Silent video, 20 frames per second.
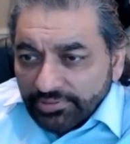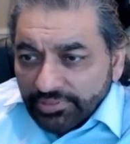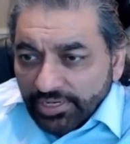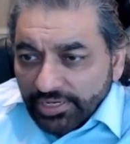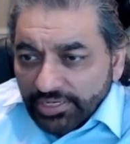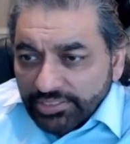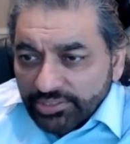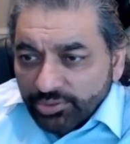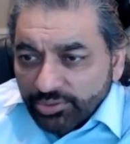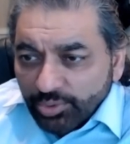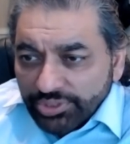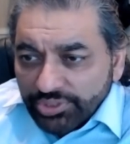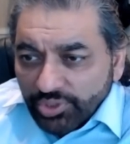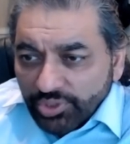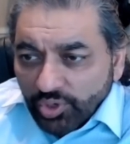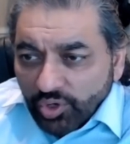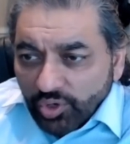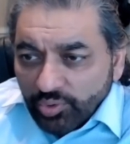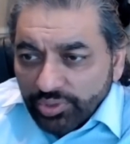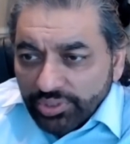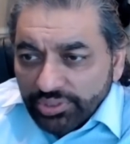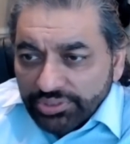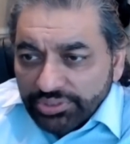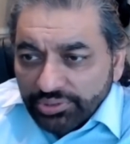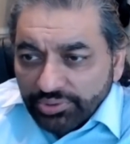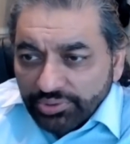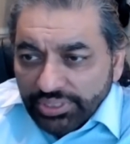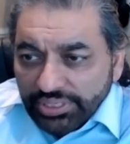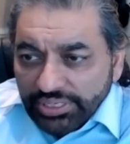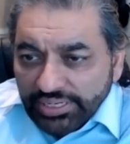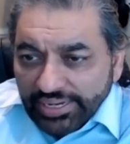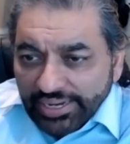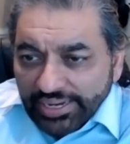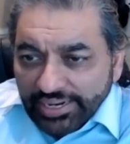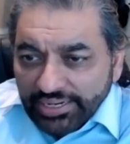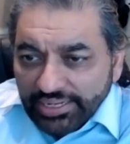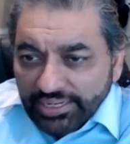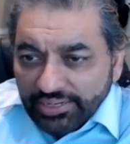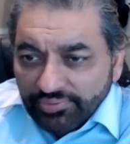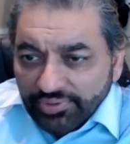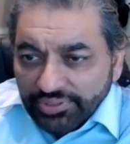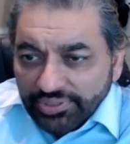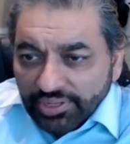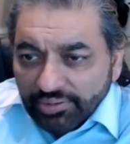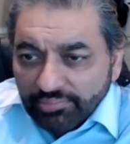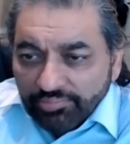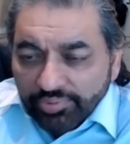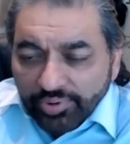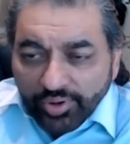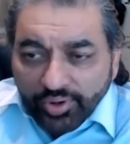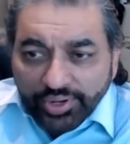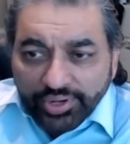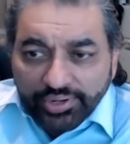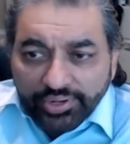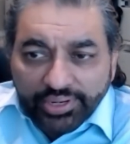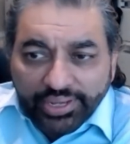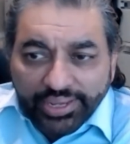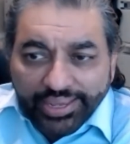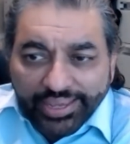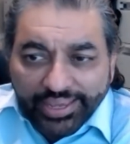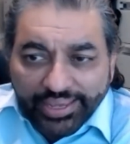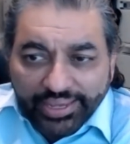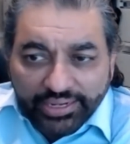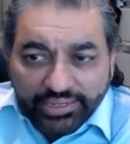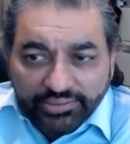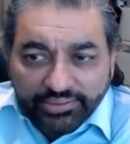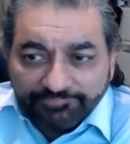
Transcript: I switch over to EAD with employer A.